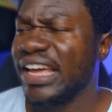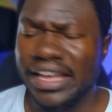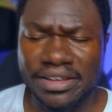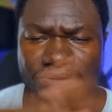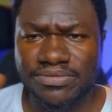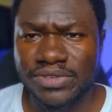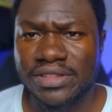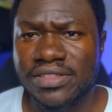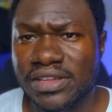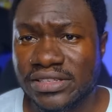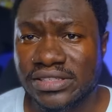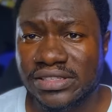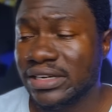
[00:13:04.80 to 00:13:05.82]

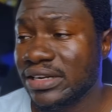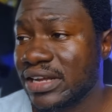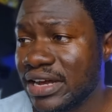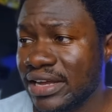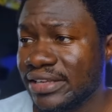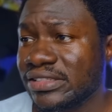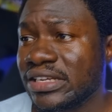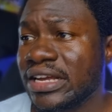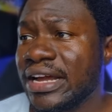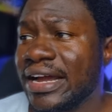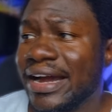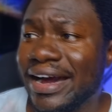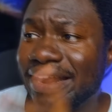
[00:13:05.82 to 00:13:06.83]
everything standardized.
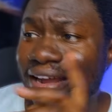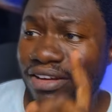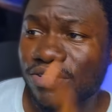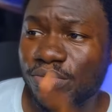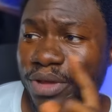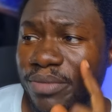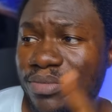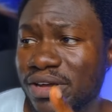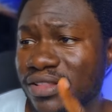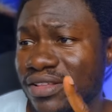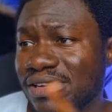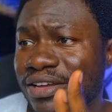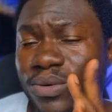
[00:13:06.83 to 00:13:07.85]
And I remember
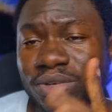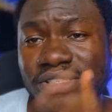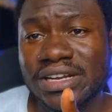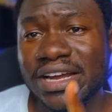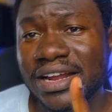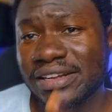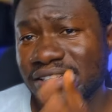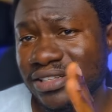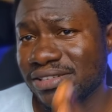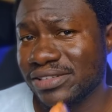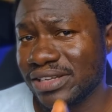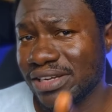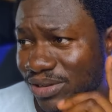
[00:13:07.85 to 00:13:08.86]
that there was an article
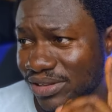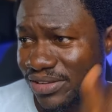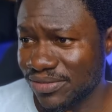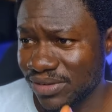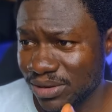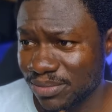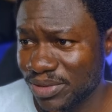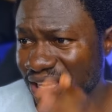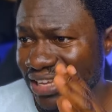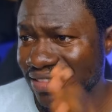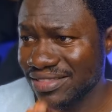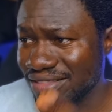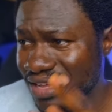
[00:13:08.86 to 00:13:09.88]
that I developed
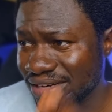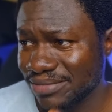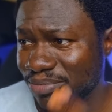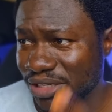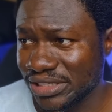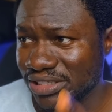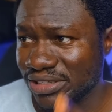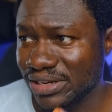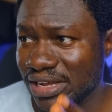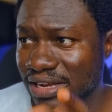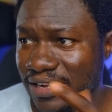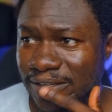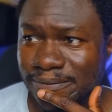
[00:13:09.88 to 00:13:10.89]
in that
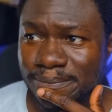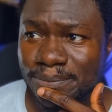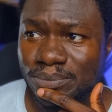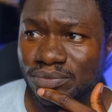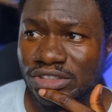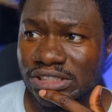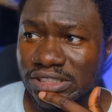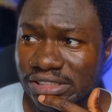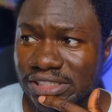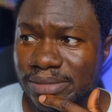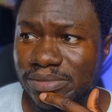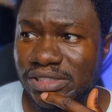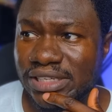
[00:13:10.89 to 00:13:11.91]
particular
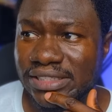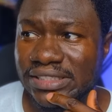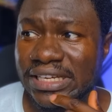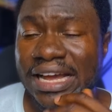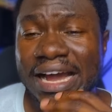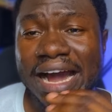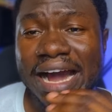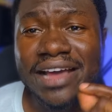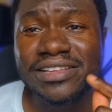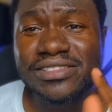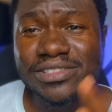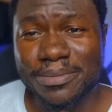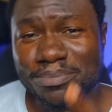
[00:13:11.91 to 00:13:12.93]
subject. I
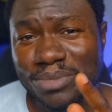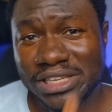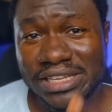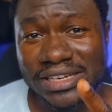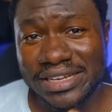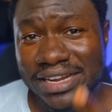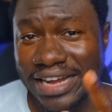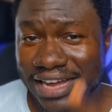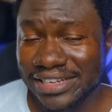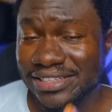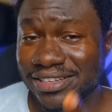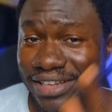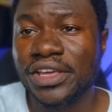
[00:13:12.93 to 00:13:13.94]
submitted that
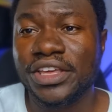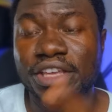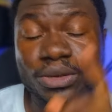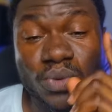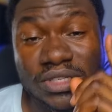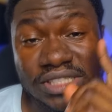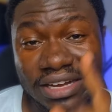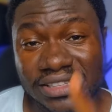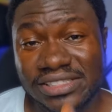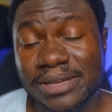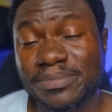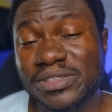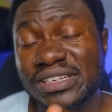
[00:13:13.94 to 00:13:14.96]
article. It was
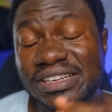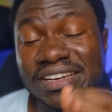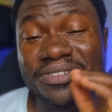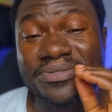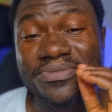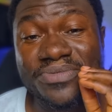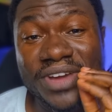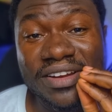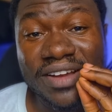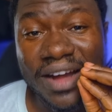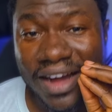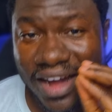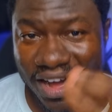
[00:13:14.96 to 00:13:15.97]
accepted in a very
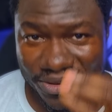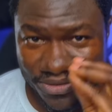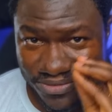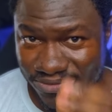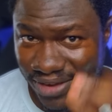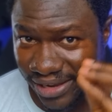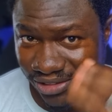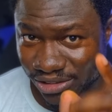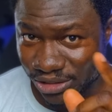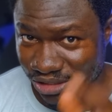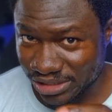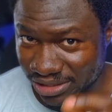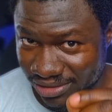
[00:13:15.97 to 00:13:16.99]
high factor
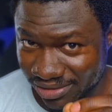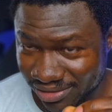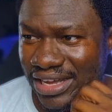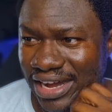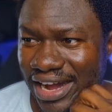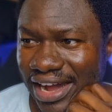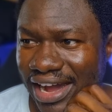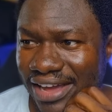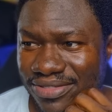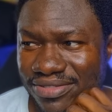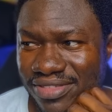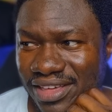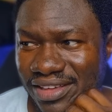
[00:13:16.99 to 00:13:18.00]
journal. I
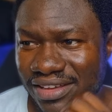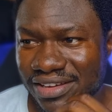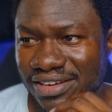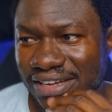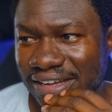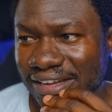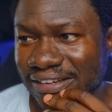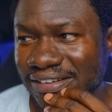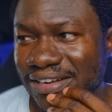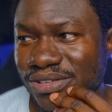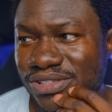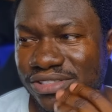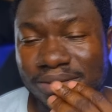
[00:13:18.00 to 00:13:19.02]
think
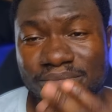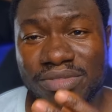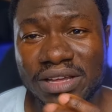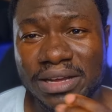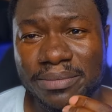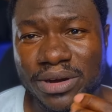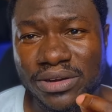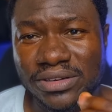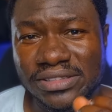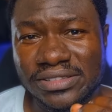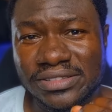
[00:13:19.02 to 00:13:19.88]
there is something about